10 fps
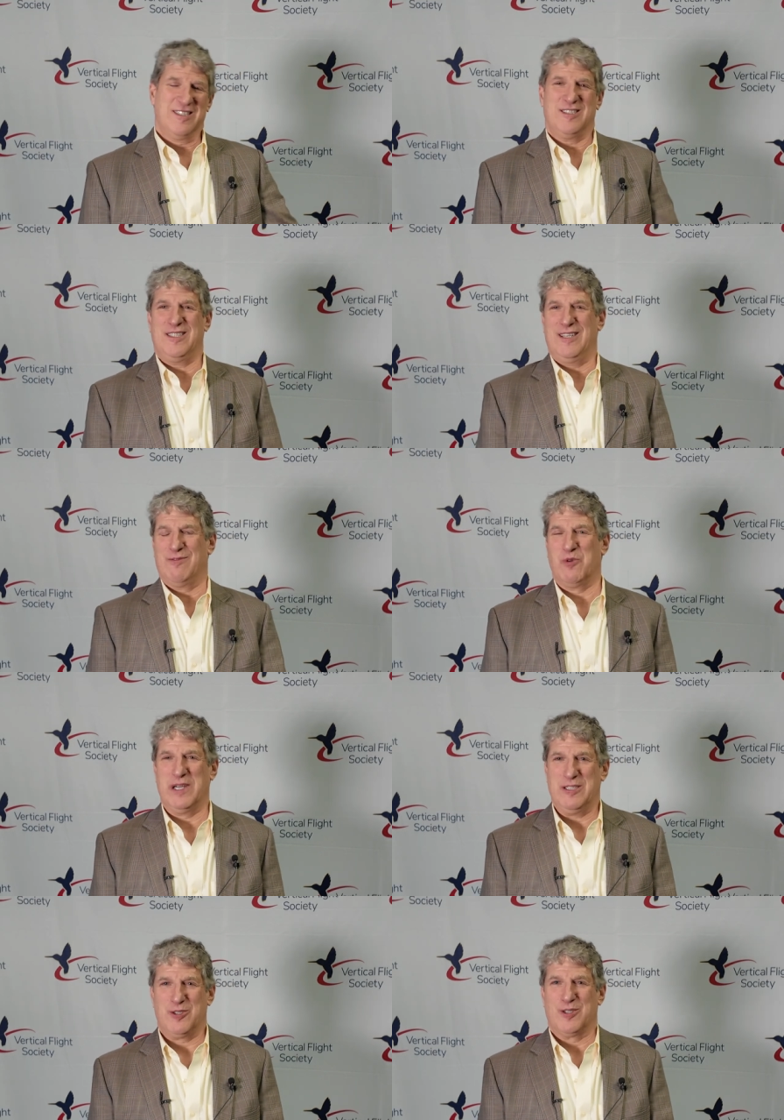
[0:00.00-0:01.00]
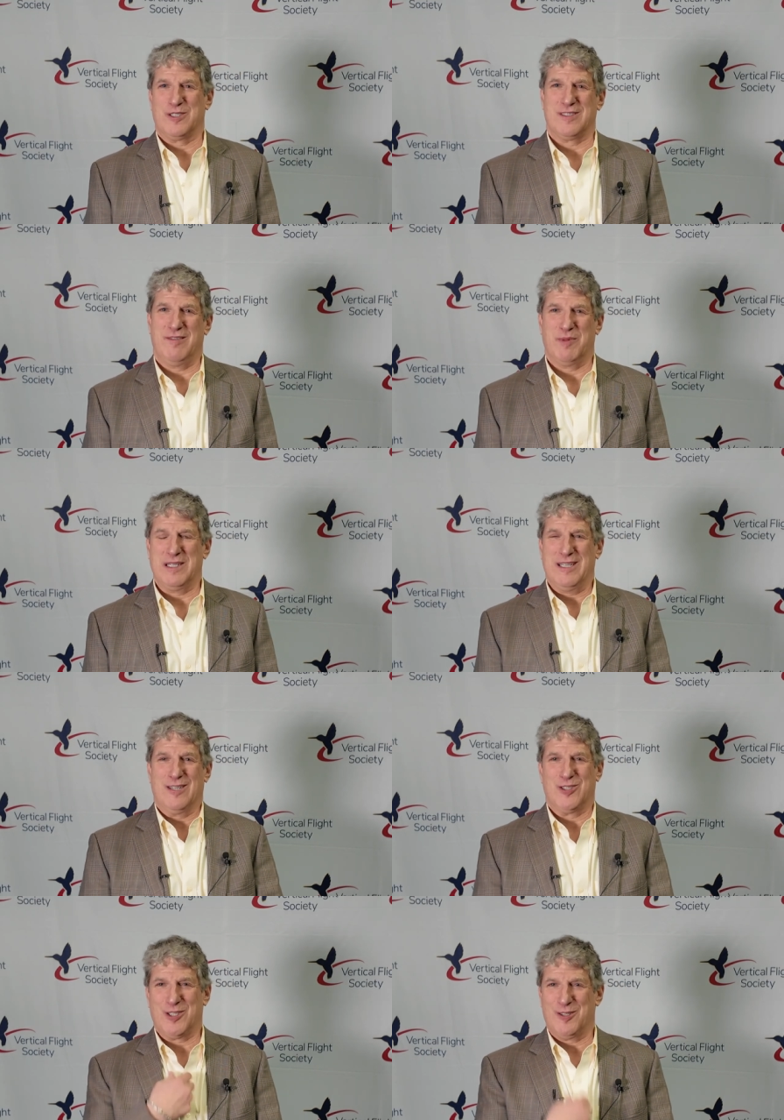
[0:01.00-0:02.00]
sea of white short sleeve button
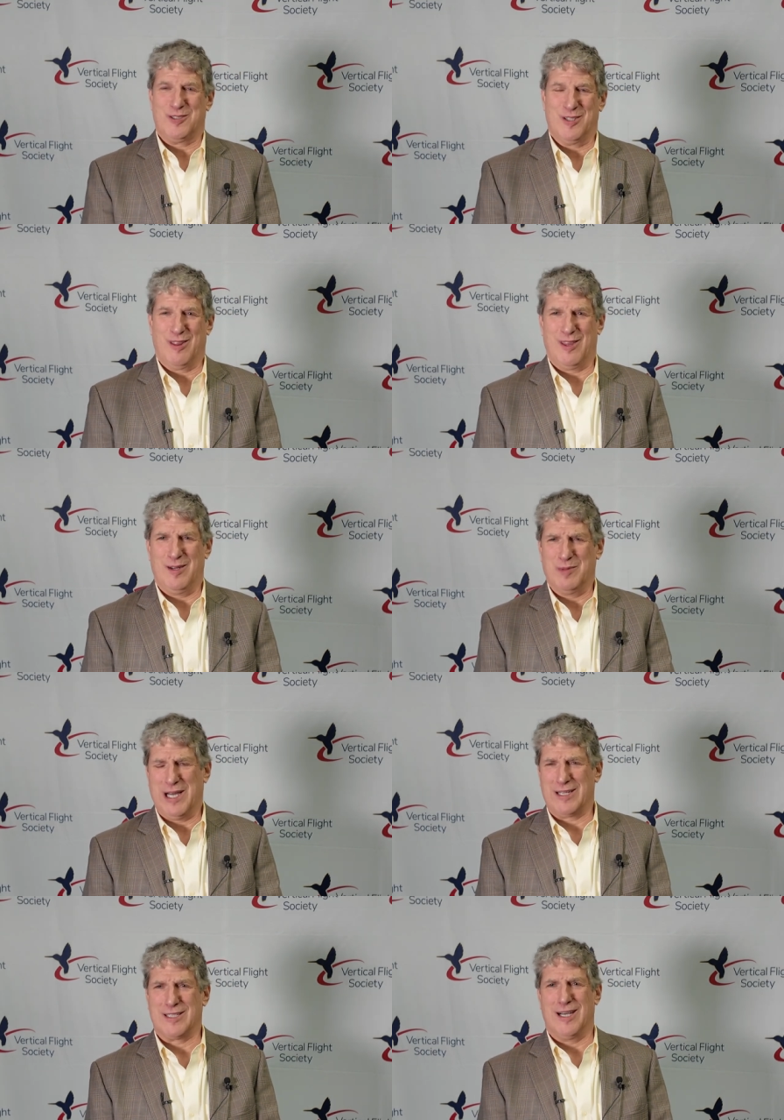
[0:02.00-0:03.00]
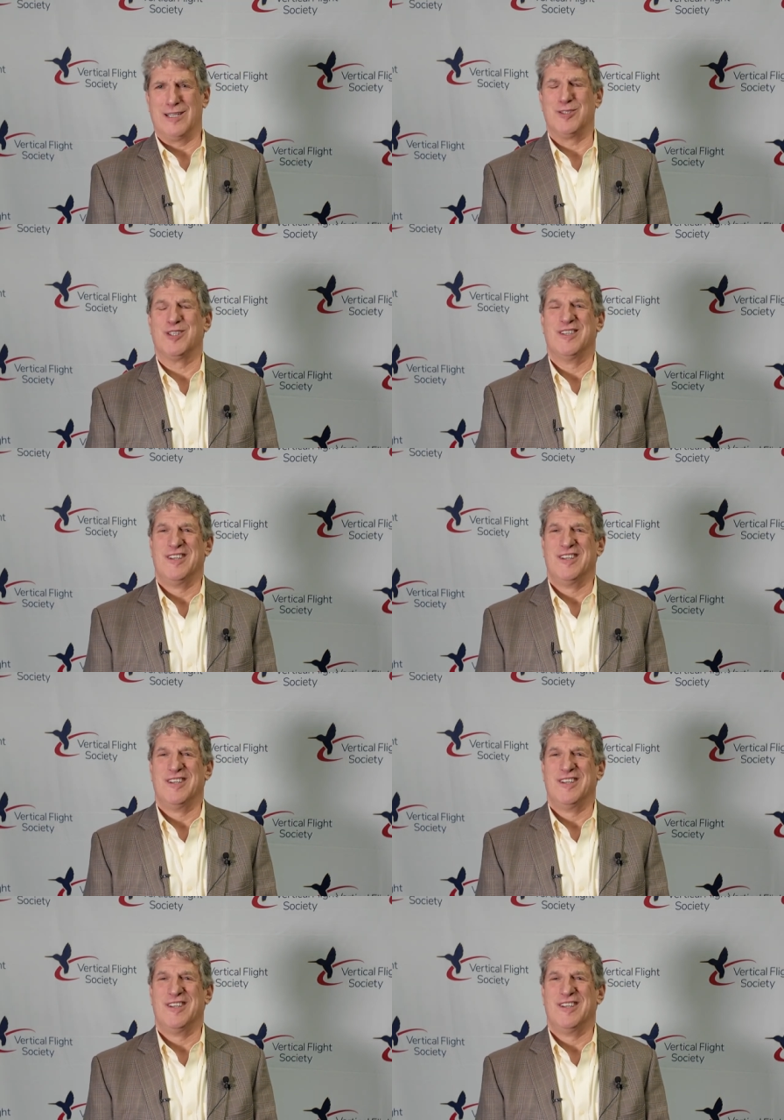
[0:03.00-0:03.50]
down shirts and thin black ties.